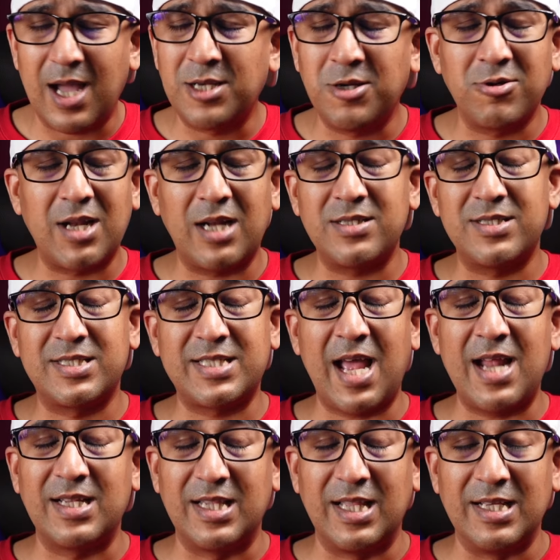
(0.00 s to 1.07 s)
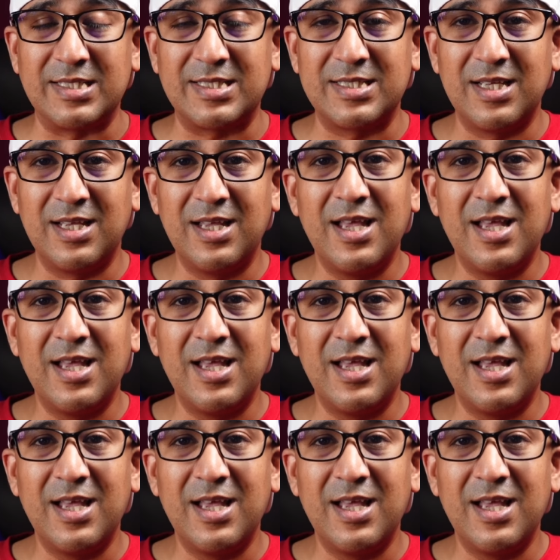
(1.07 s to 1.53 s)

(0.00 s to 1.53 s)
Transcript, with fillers: I don't understand this.